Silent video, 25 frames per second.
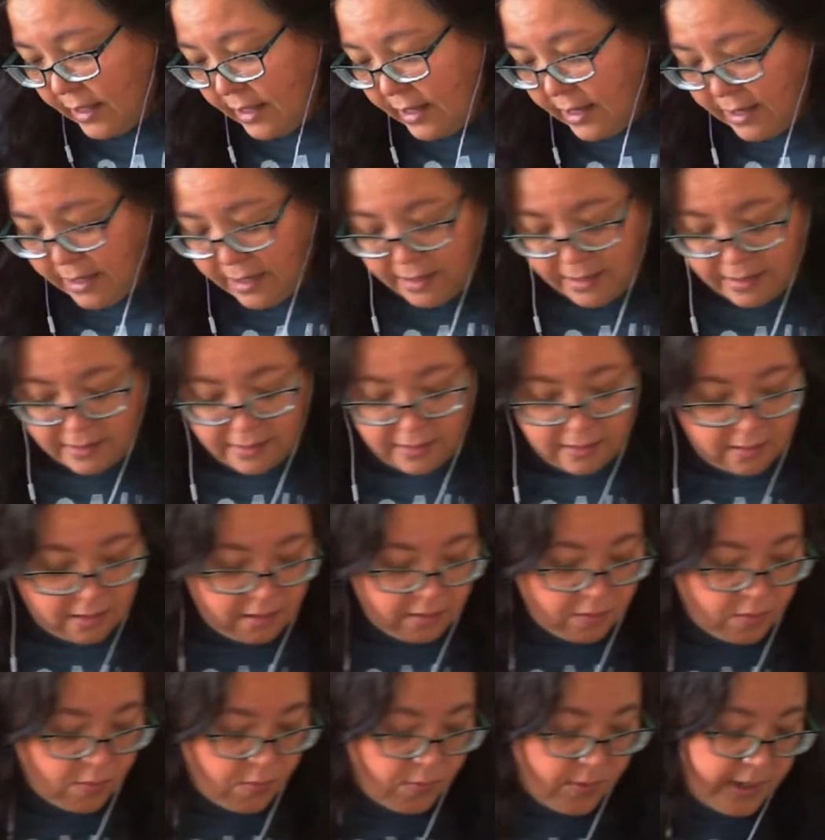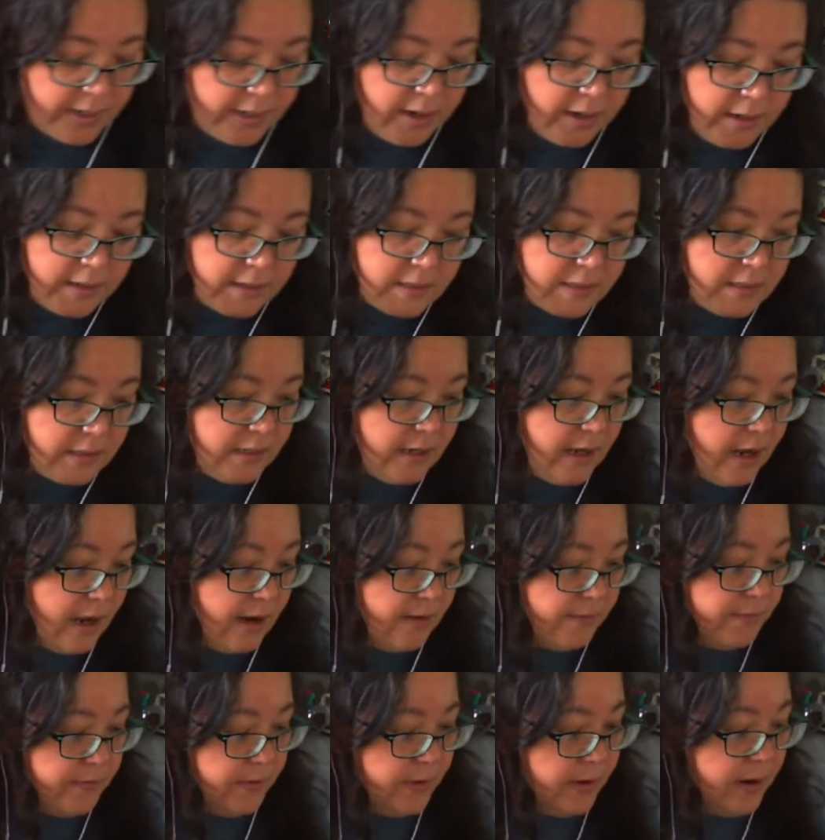And quite honestly,
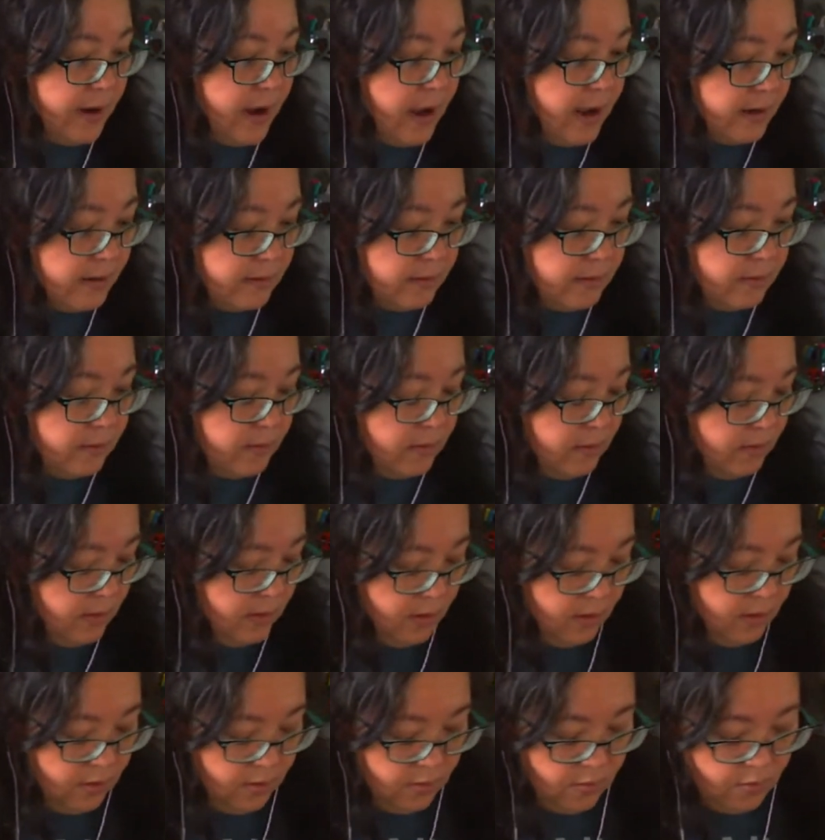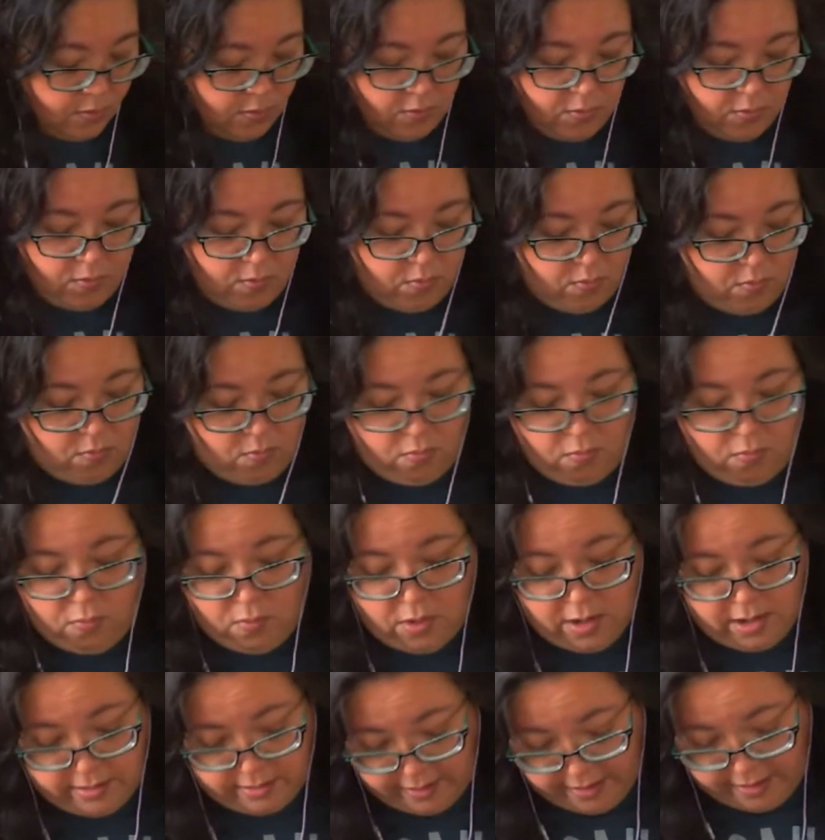I've forgotten
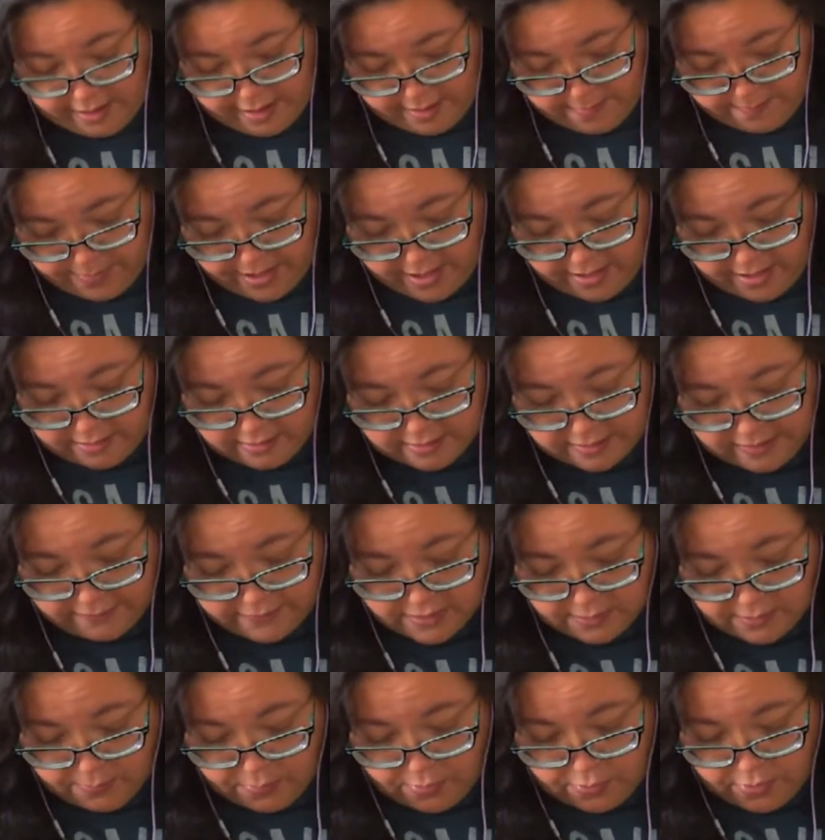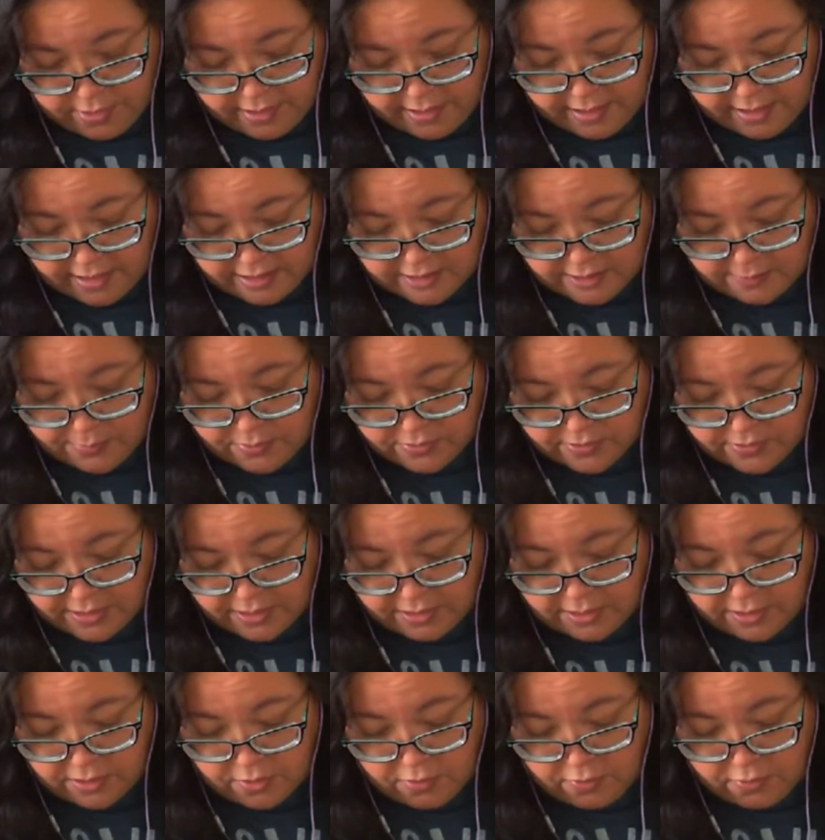what campaigns I've supported. I suppose
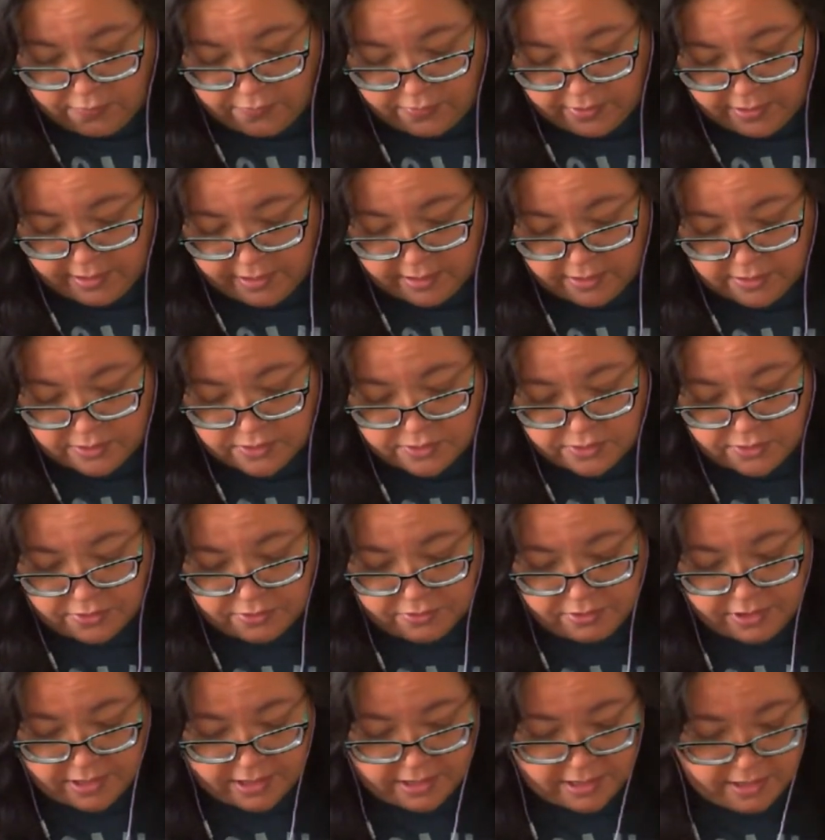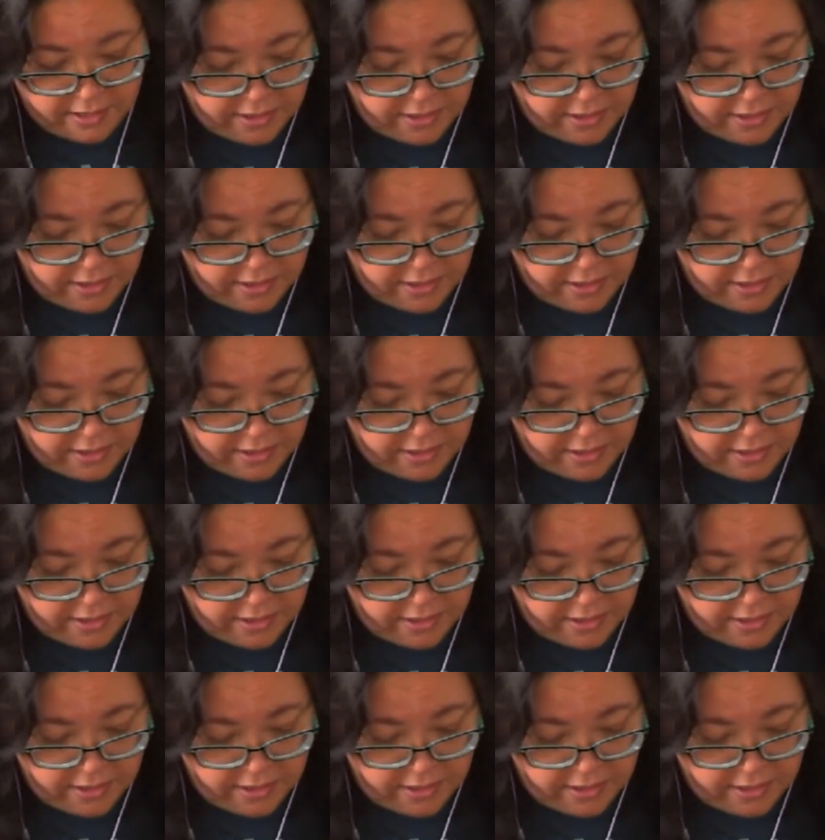I could go over to Kickstarter and